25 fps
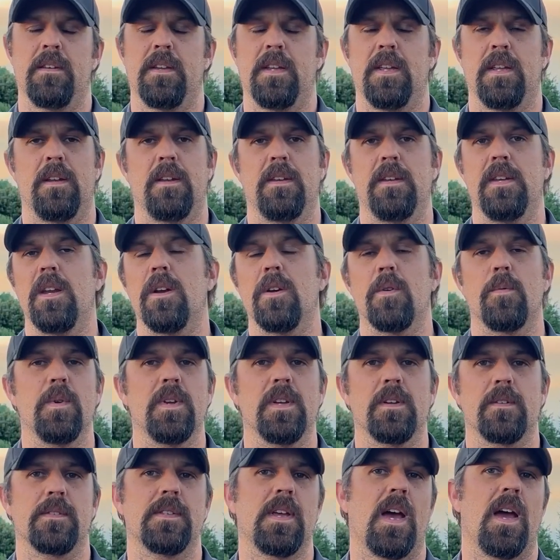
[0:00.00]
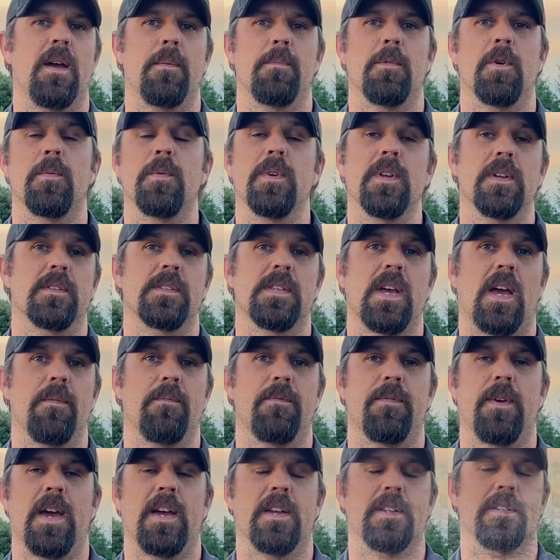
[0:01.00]
a near real-time or real-time
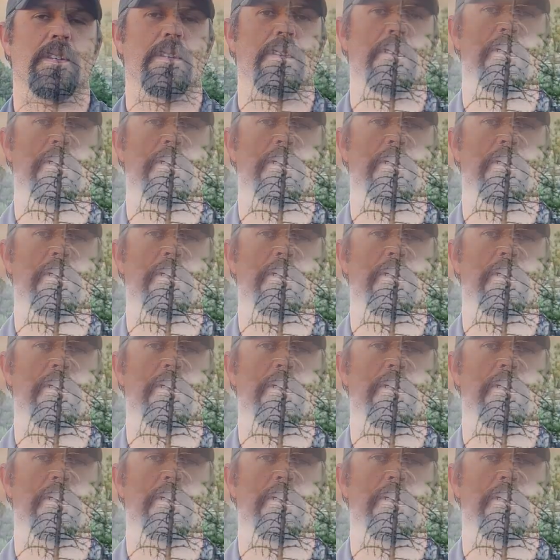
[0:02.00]
fashion,